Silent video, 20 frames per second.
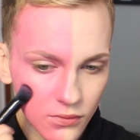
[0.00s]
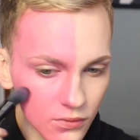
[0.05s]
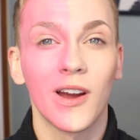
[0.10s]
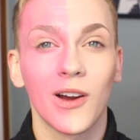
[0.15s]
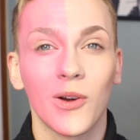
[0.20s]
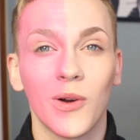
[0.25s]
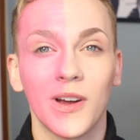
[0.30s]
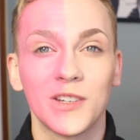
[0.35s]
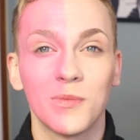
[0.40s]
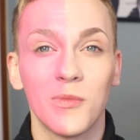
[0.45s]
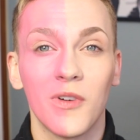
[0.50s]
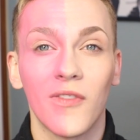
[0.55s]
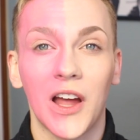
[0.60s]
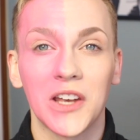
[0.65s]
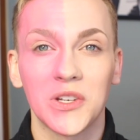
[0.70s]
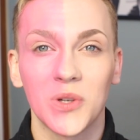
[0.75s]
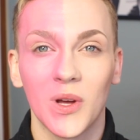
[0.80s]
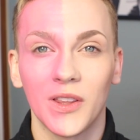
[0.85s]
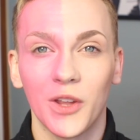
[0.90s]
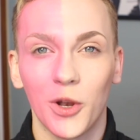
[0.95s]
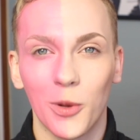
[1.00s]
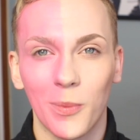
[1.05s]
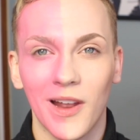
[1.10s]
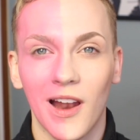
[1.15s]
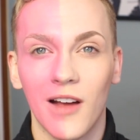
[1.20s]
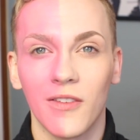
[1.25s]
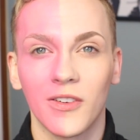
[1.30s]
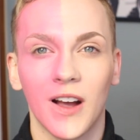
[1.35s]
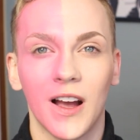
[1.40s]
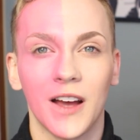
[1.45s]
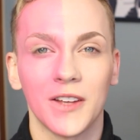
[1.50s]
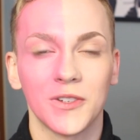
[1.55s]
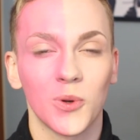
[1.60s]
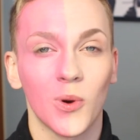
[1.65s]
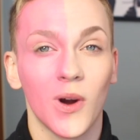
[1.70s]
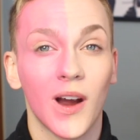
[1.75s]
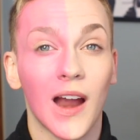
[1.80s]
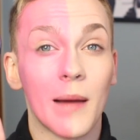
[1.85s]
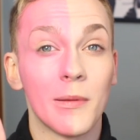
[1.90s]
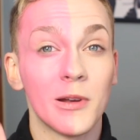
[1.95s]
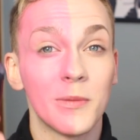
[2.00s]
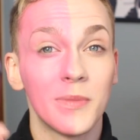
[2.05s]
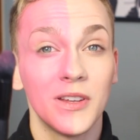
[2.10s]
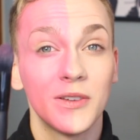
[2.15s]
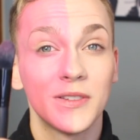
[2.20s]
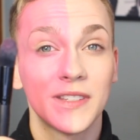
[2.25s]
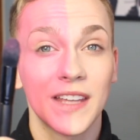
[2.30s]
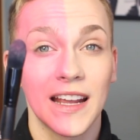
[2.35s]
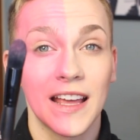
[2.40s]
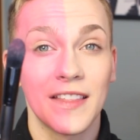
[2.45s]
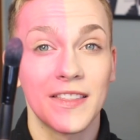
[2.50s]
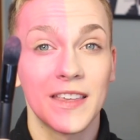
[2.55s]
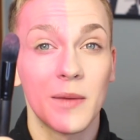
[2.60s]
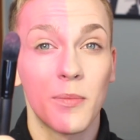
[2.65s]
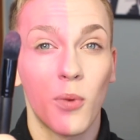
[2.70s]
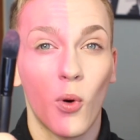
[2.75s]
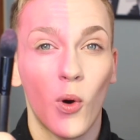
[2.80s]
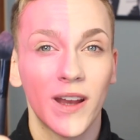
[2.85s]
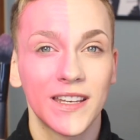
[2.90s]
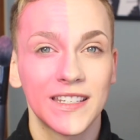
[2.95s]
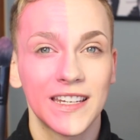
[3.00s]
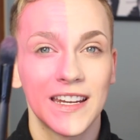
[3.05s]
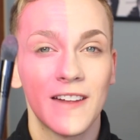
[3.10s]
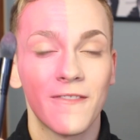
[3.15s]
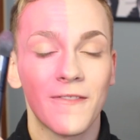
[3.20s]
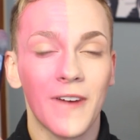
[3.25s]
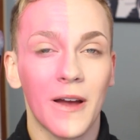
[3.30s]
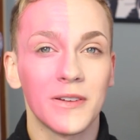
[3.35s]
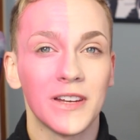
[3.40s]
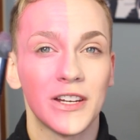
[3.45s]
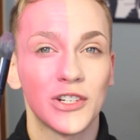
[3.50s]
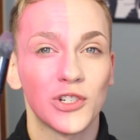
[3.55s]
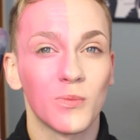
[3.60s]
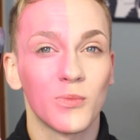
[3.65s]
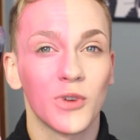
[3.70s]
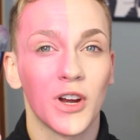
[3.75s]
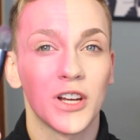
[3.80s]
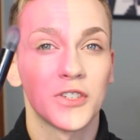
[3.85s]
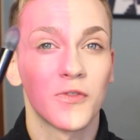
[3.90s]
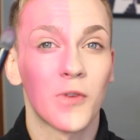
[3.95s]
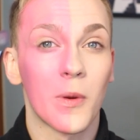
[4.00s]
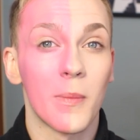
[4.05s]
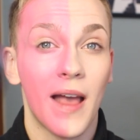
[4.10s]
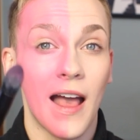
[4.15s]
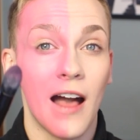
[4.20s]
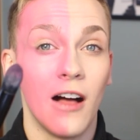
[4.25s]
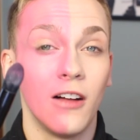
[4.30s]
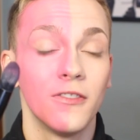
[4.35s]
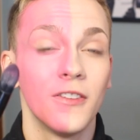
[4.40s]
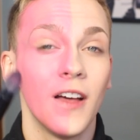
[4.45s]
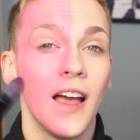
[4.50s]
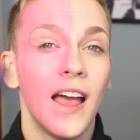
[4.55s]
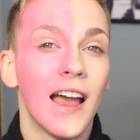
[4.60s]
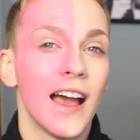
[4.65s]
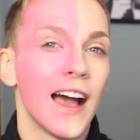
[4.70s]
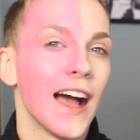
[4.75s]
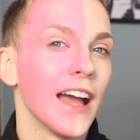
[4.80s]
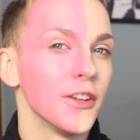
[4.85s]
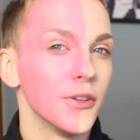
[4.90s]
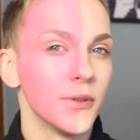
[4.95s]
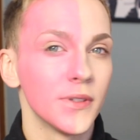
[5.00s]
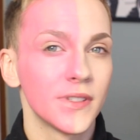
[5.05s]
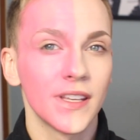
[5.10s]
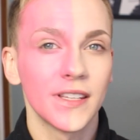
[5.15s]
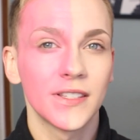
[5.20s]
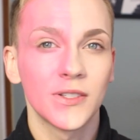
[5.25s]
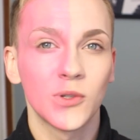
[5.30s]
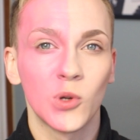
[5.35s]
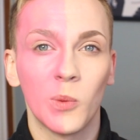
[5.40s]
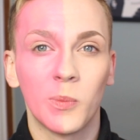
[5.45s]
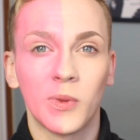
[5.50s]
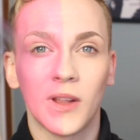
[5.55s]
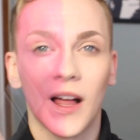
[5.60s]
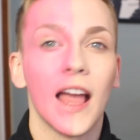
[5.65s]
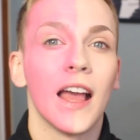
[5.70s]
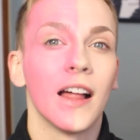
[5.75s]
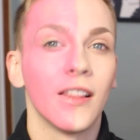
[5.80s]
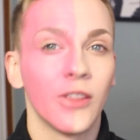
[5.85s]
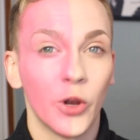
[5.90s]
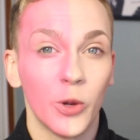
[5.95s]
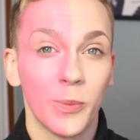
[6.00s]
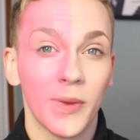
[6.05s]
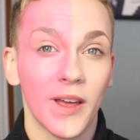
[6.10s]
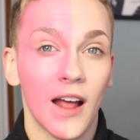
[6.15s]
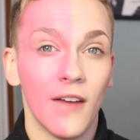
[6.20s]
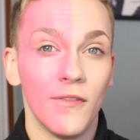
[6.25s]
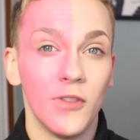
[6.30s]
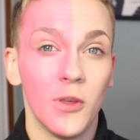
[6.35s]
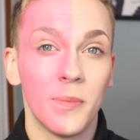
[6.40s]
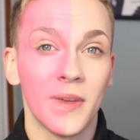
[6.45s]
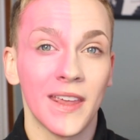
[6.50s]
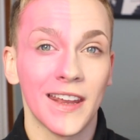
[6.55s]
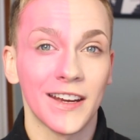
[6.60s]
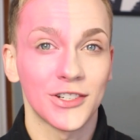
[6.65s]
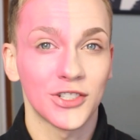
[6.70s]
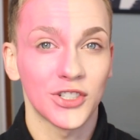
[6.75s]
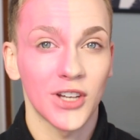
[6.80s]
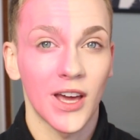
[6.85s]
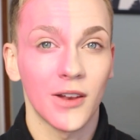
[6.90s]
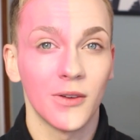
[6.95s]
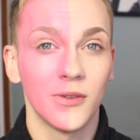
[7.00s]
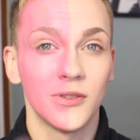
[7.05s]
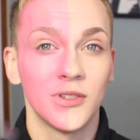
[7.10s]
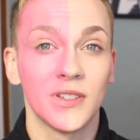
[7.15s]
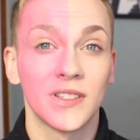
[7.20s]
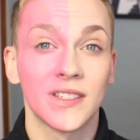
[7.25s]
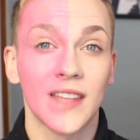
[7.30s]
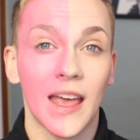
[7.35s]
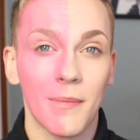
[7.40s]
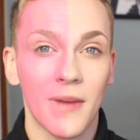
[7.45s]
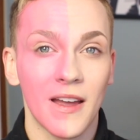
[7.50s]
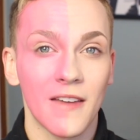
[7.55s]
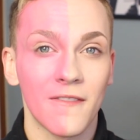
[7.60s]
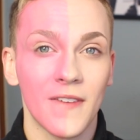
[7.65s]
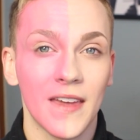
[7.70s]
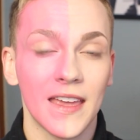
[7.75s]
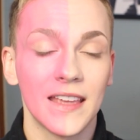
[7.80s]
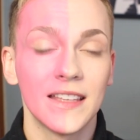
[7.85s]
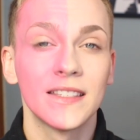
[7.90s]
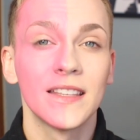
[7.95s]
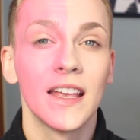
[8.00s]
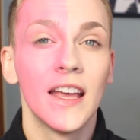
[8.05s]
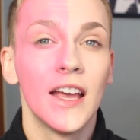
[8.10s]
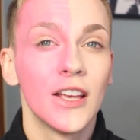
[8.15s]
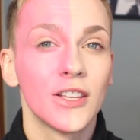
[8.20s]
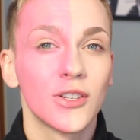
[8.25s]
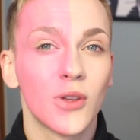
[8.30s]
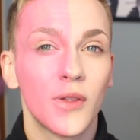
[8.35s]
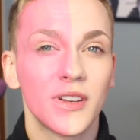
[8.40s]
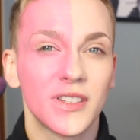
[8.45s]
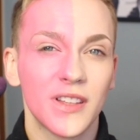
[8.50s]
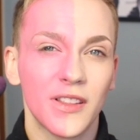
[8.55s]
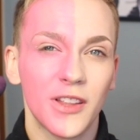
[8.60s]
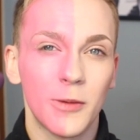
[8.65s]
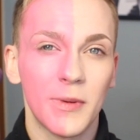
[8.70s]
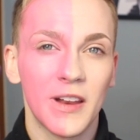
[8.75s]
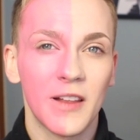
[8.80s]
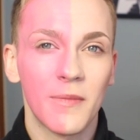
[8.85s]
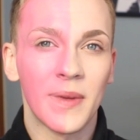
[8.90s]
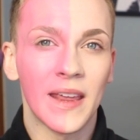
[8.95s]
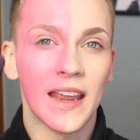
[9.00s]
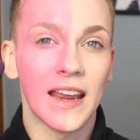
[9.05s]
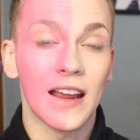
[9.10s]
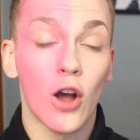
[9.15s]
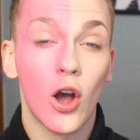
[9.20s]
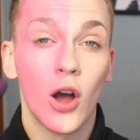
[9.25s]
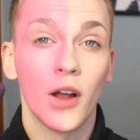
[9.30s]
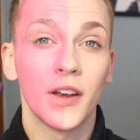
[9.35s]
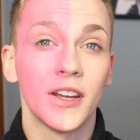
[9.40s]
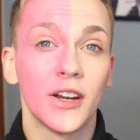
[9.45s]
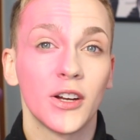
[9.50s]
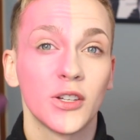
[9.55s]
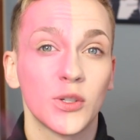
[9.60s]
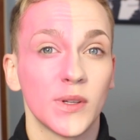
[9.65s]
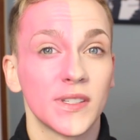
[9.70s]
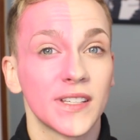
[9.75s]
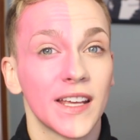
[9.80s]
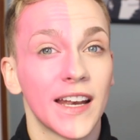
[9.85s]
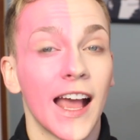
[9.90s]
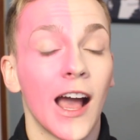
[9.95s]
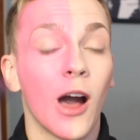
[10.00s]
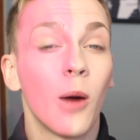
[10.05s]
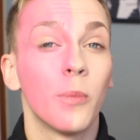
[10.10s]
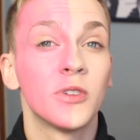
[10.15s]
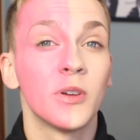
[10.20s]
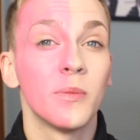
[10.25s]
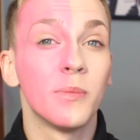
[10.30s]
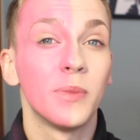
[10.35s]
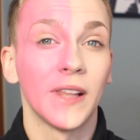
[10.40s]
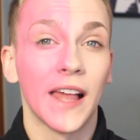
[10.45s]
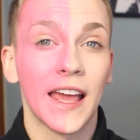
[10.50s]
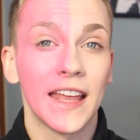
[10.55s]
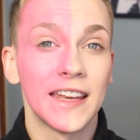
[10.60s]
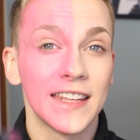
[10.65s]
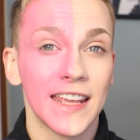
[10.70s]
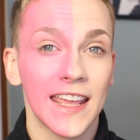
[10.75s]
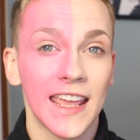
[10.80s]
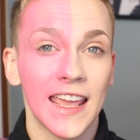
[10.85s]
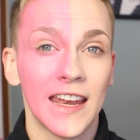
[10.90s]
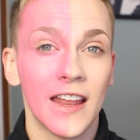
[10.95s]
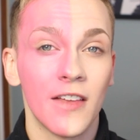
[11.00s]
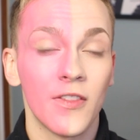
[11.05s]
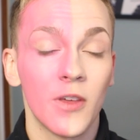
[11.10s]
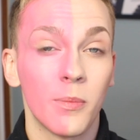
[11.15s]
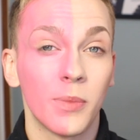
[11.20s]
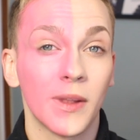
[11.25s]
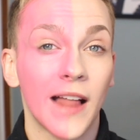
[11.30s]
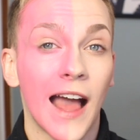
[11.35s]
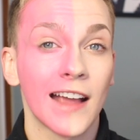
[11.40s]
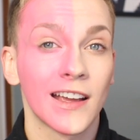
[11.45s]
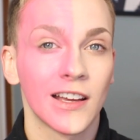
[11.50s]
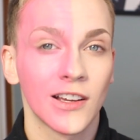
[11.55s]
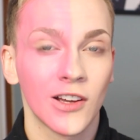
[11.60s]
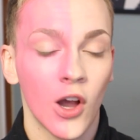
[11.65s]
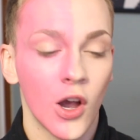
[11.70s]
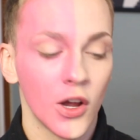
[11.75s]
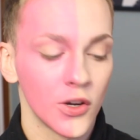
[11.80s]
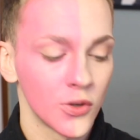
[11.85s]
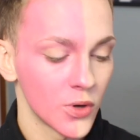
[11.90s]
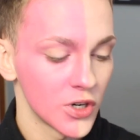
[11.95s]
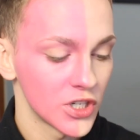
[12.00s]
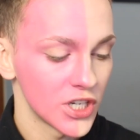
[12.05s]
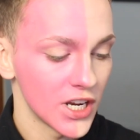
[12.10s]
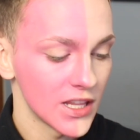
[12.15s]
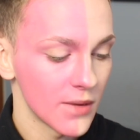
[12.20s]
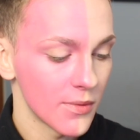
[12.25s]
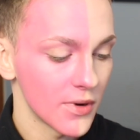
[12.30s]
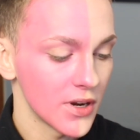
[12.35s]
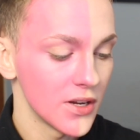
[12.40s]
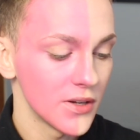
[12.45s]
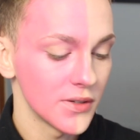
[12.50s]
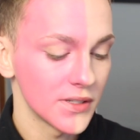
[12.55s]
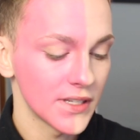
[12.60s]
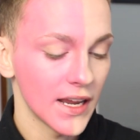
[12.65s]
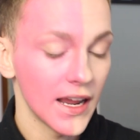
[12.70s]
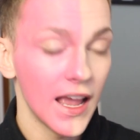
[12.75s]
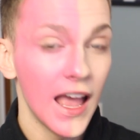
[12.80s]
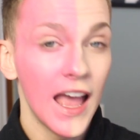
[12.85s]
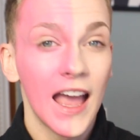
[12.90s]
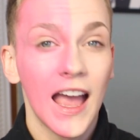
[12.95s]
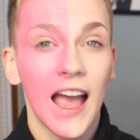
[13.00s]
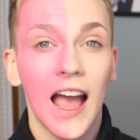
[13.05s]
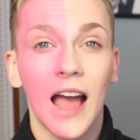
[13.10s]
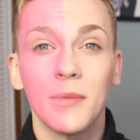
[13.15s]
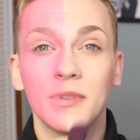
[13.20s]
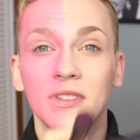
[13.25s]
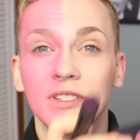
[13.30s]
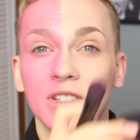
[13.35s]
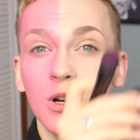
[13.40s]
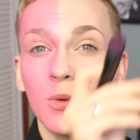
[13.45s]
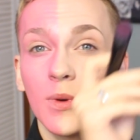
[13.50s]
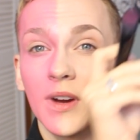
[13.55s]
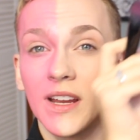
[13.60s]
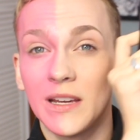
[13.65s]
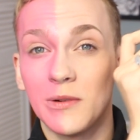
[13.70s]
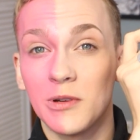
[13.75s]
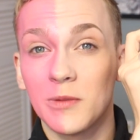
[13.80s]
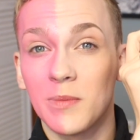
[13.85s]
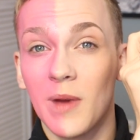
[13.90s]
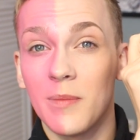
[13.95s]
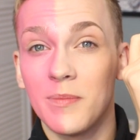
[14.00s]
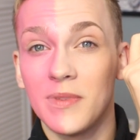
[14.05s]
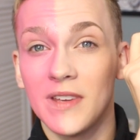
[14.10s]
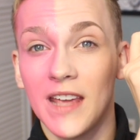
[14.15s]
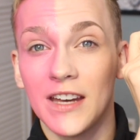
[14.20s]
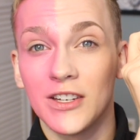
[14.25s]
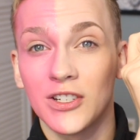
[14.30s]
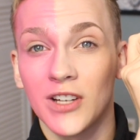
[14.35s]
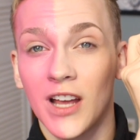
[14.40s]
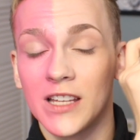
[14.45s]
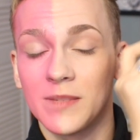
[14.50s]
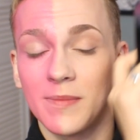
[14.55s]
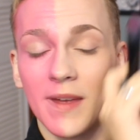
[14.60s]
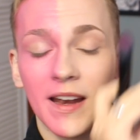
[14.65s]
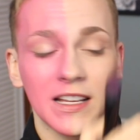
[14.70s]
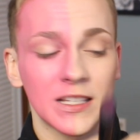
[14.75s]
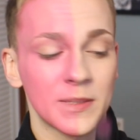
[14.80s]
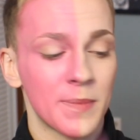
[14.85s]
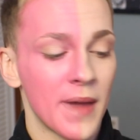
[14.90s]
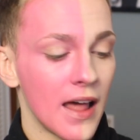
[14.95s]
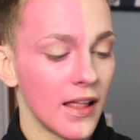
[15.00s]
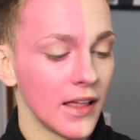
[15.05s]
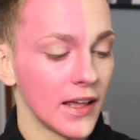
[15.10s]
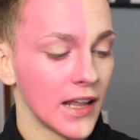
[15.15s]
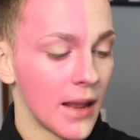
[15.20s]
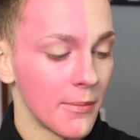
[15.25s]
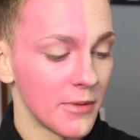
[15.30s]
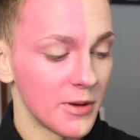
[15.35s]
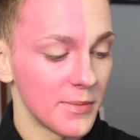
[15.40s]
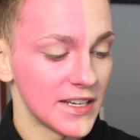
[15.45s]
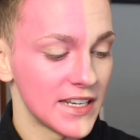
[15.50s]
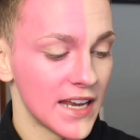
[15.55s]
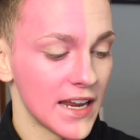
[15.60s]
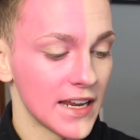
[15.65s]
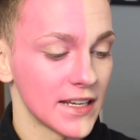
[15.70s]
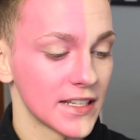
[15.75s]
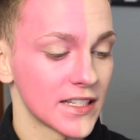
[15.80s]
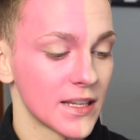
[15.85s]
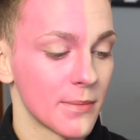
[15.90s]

we are going to move on to a little bit of contour. I'm going to be using the pointed foundation brush from e.l.f. I use this to apply a little bit of the pink shadow to set my face. So there's a little bit of pink on here, so it's going to help to blend in the black contour shade that we're using. I'm still working with my BH Cosmetics palette, and I'm going to be taking